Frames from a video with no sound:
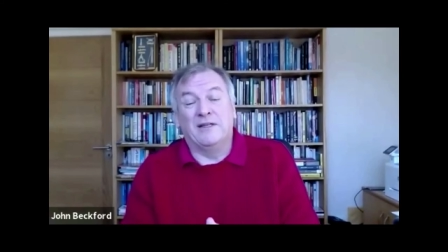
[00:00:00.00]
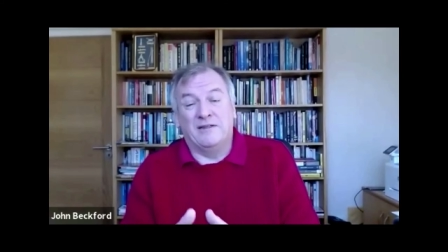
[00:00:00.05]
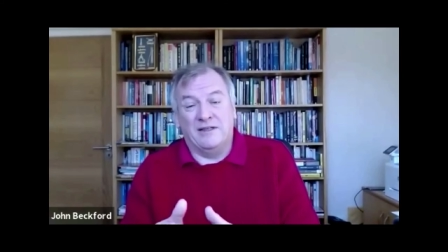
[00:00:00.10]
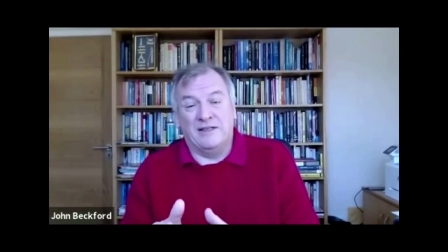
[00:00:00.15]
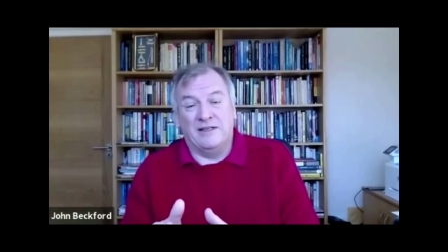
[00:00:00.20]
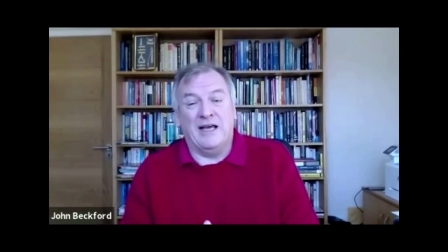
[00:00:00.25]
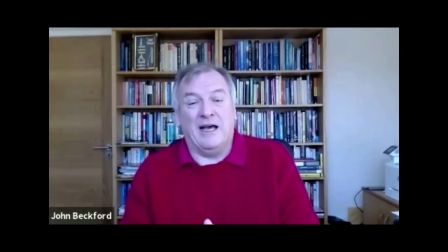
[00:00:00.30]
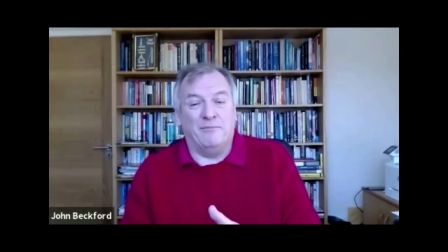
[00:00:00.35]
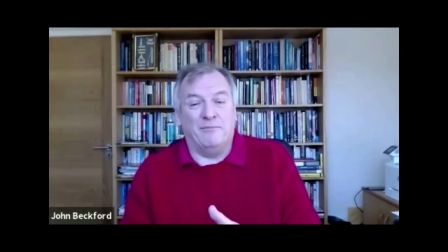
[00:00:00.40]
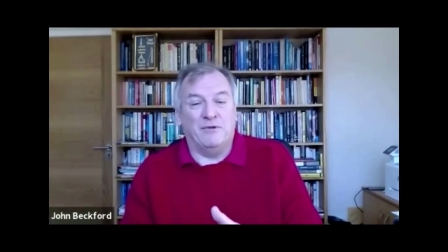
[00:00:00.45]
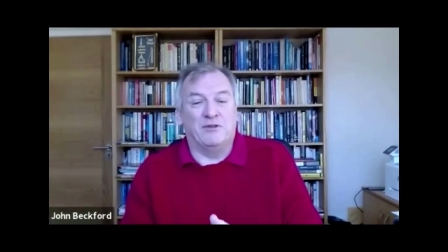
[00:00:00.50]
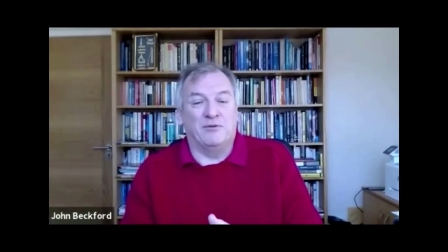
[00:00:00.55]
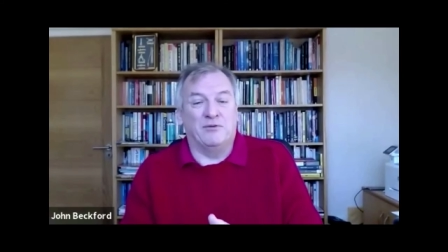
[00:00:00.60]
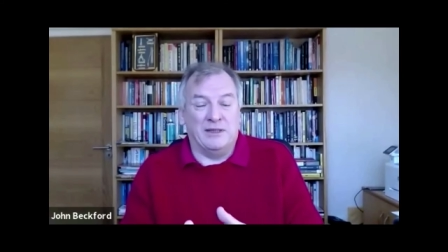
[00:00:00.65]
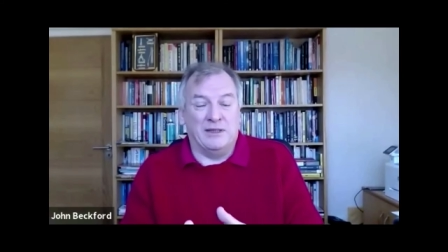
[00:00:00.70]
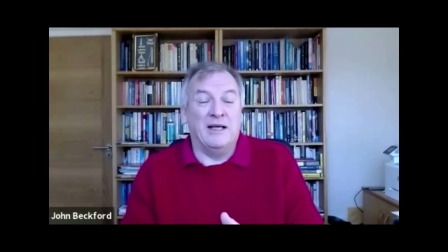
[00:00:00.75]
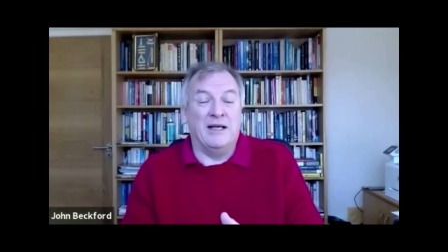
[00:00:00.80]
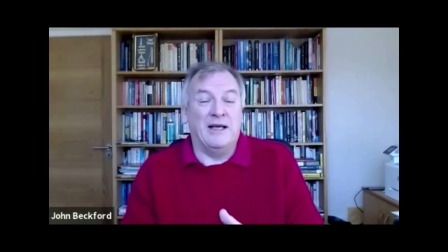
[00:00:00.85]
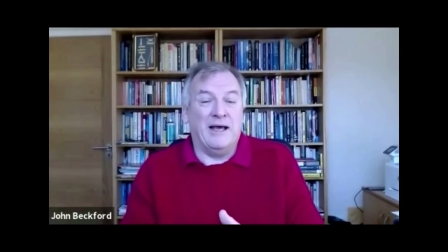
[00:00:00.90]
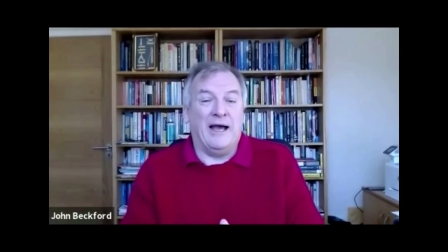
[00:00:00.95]
the gap
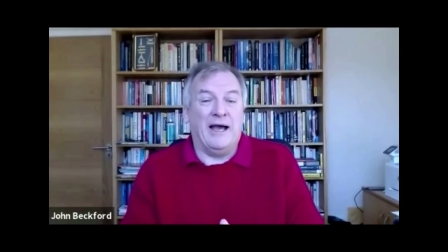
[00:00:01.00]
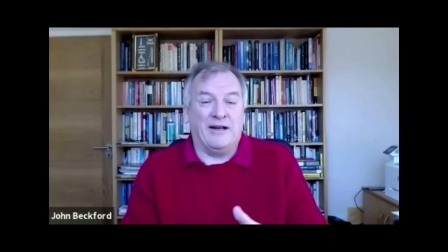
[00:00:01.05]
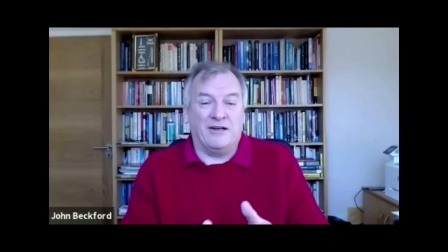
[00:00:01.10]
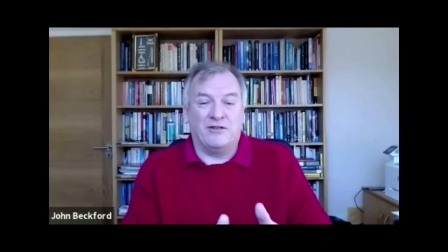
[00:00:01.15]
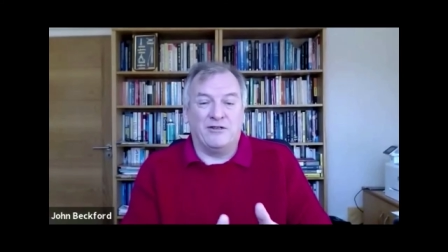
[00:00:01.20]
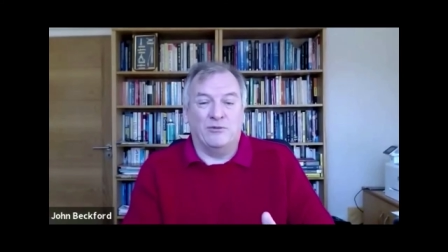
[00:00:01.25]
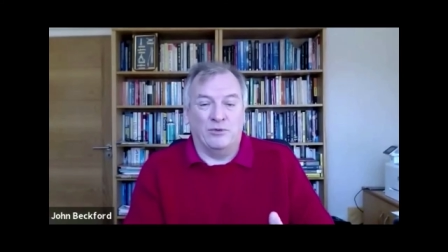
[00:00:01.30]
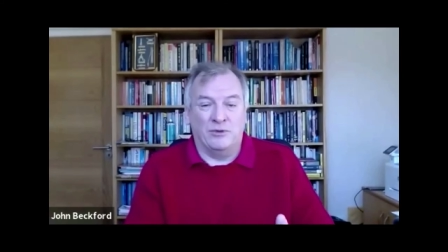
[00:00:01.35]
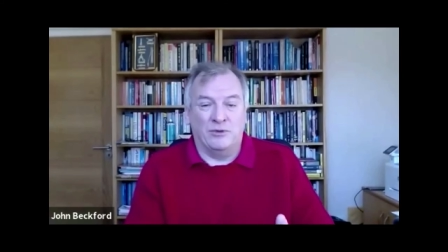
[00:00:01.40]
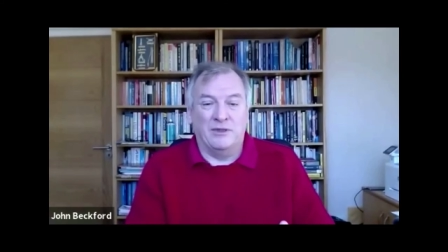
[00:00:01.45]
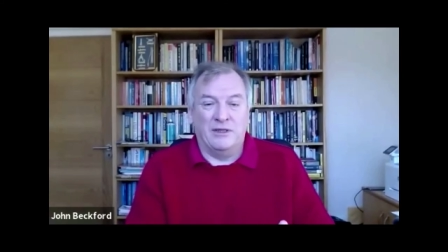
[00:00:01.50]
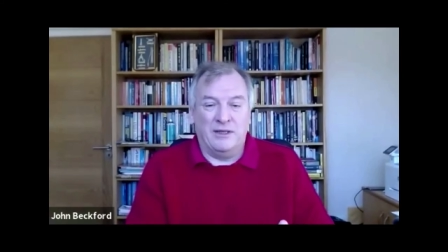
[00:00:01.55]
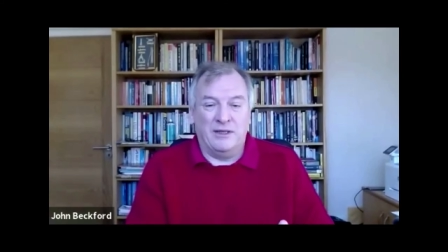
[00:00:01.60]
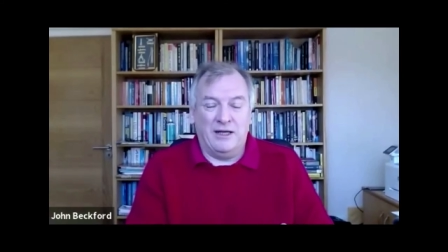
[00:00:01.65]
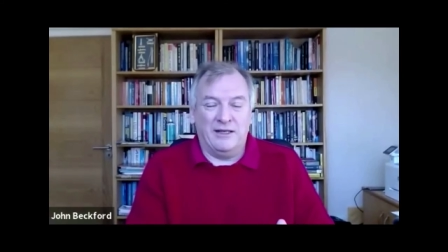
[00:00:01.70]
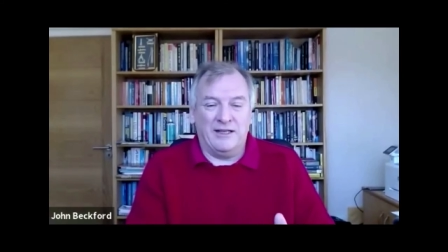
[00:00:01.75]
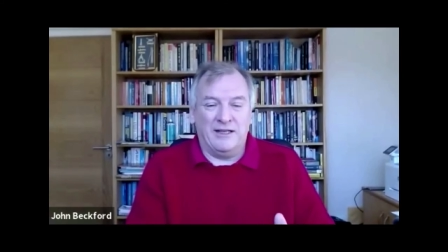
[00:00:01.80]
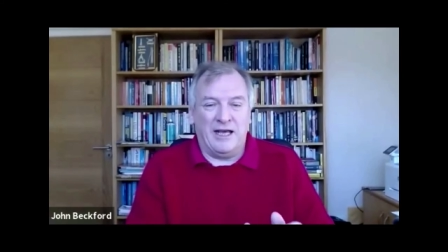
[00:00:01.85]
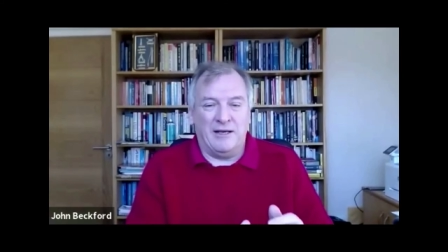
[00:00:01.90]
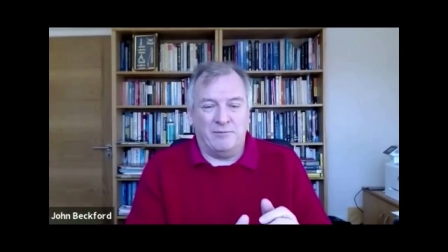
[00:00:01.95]
between actual
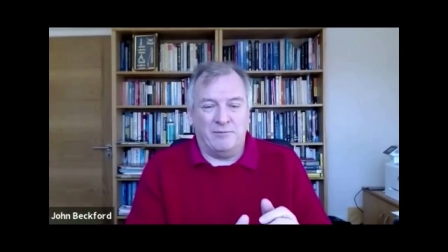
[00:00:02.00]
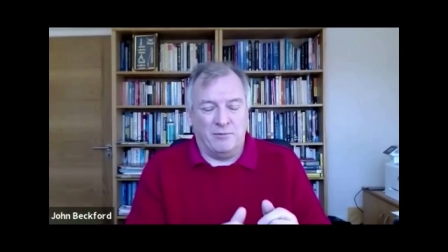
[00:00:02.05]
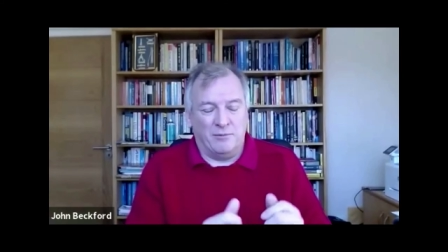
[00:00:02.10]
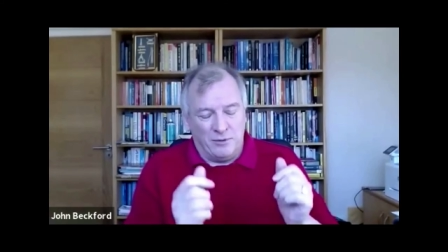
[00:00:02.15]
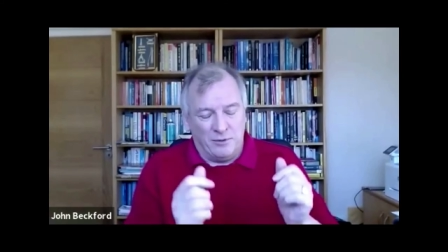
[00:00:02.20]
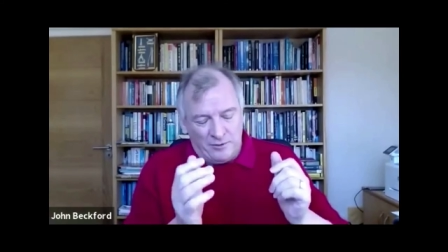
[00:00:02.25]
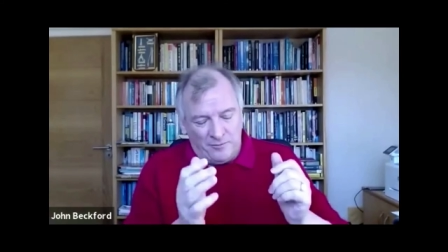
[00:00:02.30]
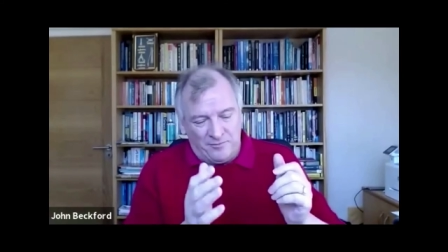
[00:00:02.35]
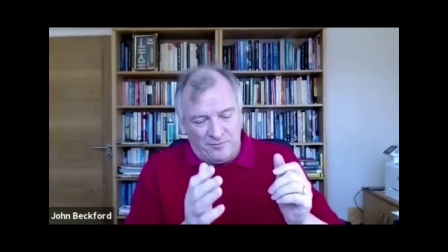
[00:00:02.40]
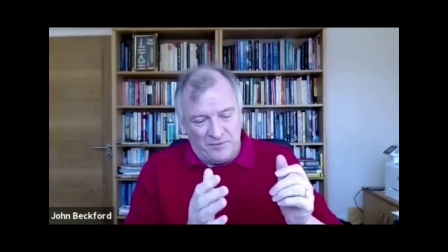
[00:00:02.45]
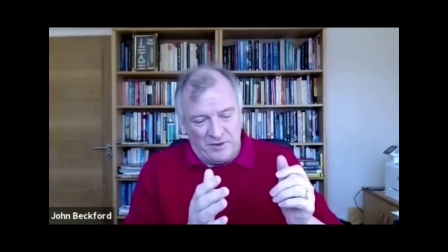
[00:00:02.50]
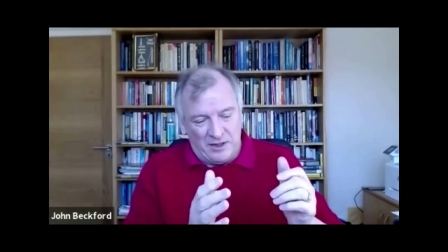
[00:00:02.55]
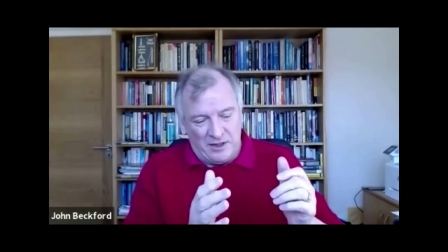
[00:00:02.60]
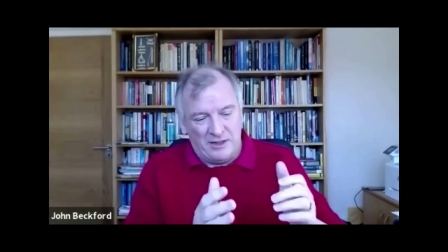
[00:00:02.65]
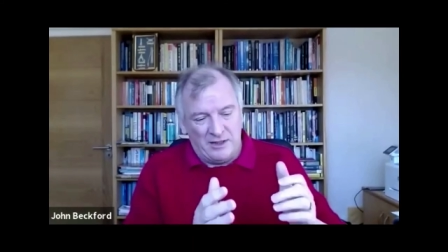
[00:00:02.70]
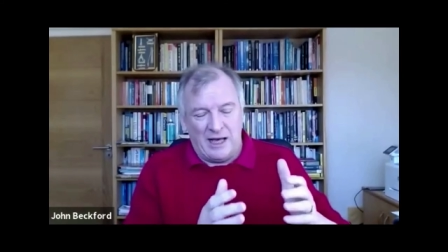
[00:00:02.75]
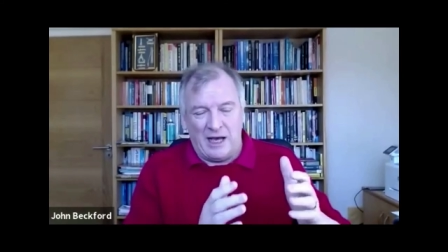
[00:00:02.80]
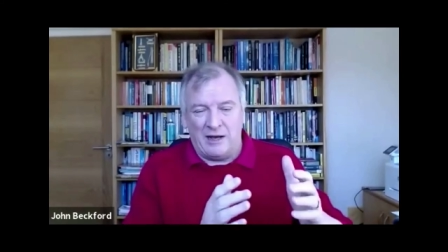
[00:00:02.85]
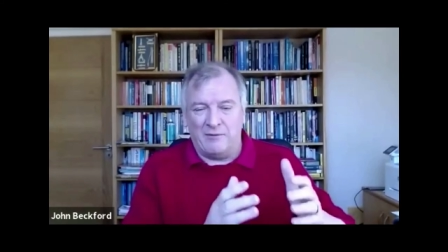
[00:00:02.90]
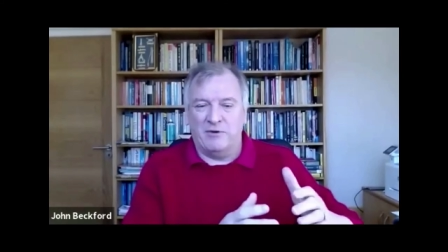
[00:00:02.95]
and capable,
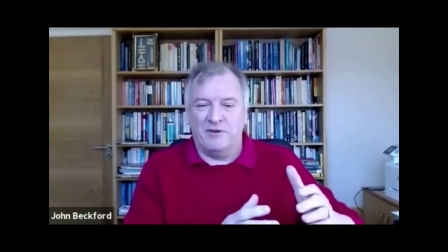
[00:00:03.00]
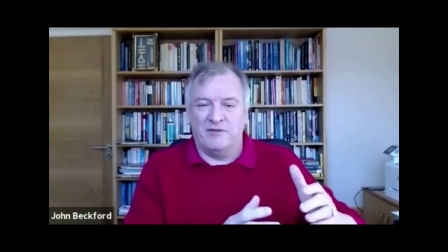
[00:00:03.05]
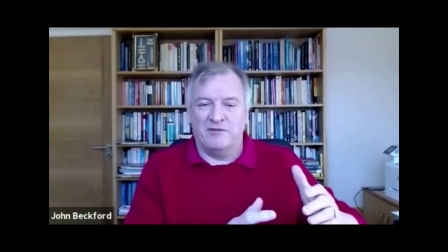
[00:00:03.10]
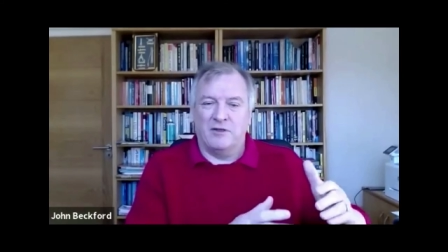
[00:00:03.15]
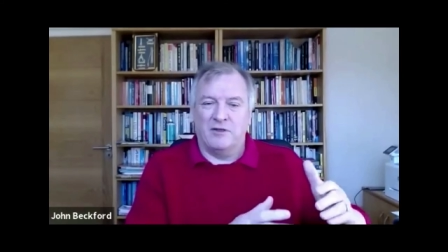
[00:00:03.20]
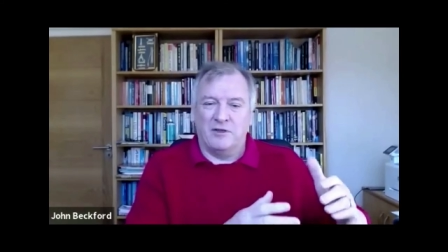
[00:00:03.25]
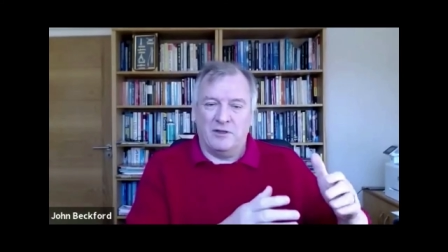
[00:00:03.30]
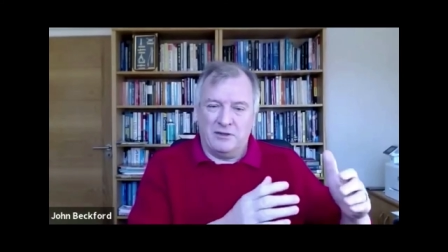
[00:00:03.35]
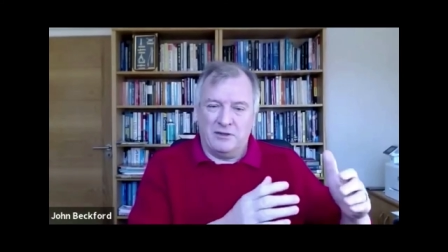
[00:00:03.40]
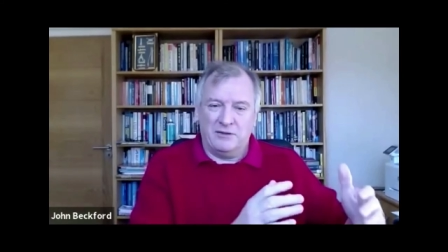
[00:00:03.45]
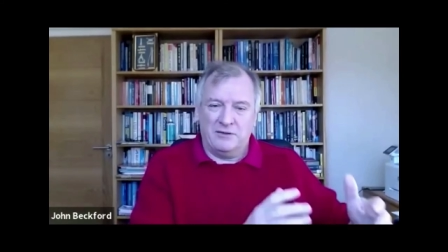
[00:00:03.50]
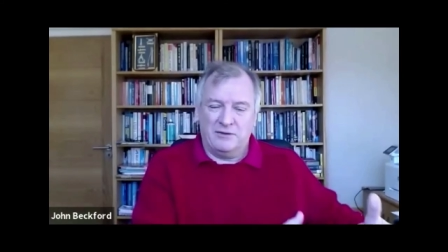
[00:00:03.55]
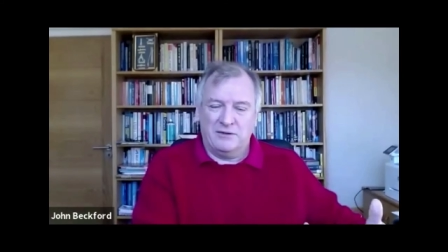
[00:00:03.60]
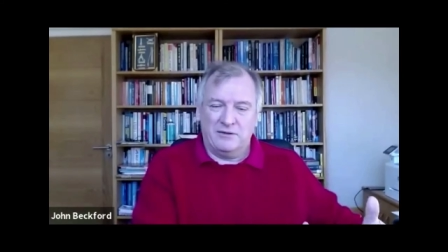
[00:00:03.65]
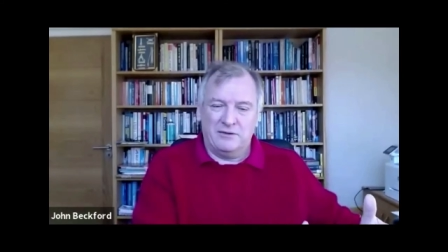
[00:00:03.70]
and we've got